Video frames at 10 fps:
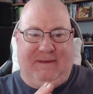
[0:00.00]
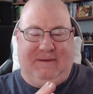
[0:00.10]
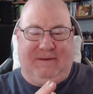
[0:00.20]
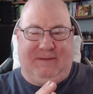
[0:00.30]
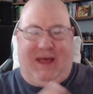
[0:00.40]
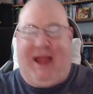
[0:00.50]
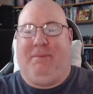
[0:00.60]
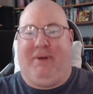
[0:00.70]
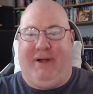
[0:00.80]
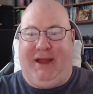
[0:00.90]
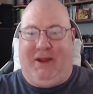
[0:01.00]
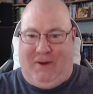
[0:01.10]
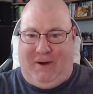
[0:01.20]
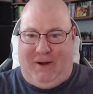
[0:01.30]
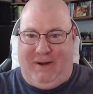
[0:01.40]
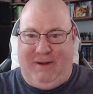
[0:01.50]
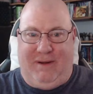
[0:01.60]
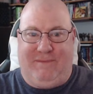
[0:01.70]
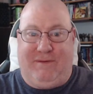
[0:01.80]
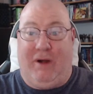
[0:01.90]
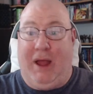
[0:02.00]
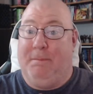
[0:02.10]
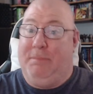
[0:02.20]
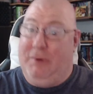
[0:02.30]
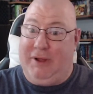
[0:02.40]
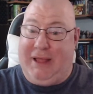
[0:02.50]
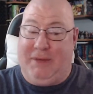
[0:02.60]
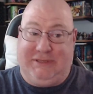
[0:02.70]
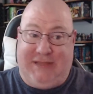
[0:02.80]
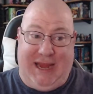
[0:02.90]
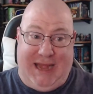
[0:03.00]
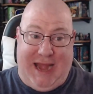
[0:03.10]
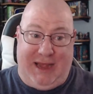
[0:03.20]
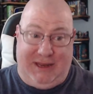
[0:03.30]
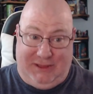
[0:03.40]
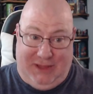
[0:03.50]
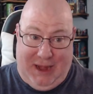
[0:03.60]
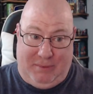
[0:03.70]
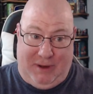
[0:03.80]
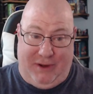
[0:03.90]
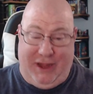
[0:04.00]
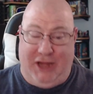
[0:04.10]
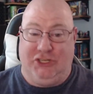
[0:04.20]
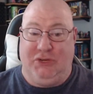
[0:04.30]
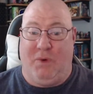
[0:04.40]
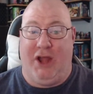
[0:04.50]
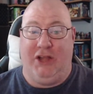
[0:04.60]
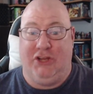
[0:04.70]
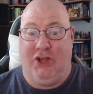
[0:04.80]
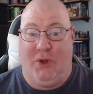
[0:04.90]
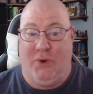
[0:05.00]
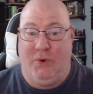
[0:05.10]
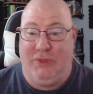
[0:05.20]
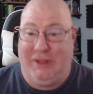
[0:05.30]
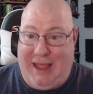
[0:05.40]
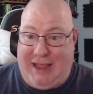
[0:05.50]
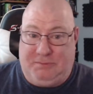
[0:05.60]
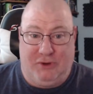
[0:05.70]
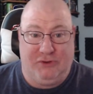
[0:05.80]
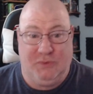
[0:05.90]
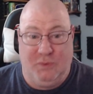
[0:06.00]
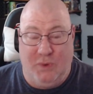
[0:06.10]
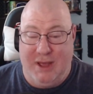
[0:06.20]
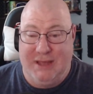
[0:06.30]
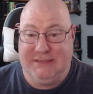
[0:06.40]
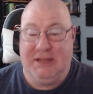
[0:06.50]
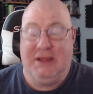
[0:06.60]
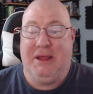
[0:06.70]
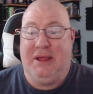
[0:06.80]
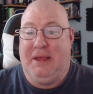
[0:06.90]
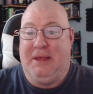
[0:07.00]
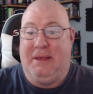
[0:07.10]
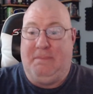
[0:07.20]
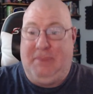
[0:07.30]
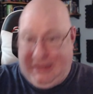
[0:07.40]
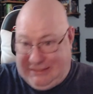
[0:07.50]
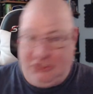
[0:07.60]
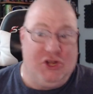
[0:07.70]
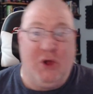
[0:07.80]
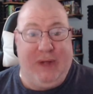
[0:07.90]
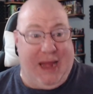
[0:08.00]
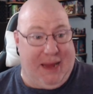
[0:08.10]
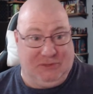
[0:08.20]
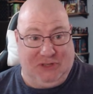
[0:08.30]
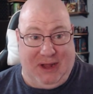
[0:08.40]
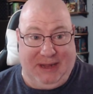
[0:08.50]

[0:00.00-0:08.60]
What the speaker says: library card for a book that was taken out of the library, and she wanted to know who the last person was because there's no names on it.